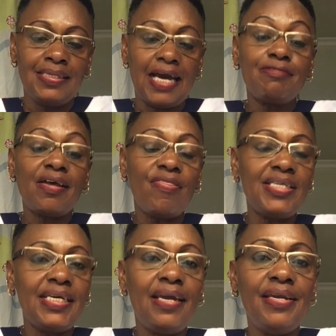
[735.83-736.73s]
After the
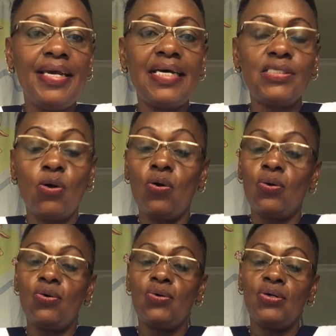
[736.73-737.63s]
10 years or
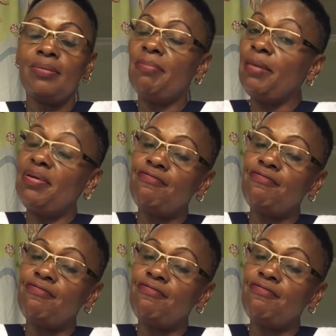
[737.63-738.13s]
maybe